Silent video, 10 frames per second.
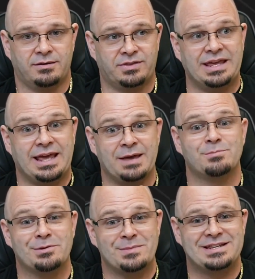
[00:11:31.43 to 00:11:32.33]
the
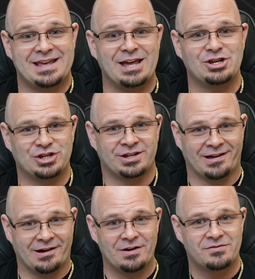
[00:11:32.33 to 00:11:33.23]
implementation
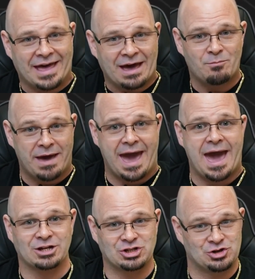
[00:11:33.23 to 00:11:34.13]
of that
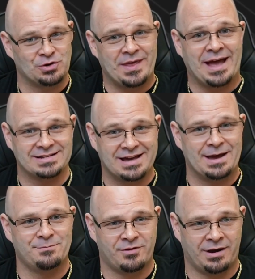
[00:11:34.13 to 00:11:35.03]
patch during that
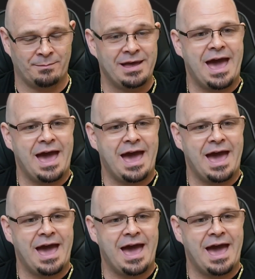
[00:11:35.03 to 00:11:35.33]
time frame.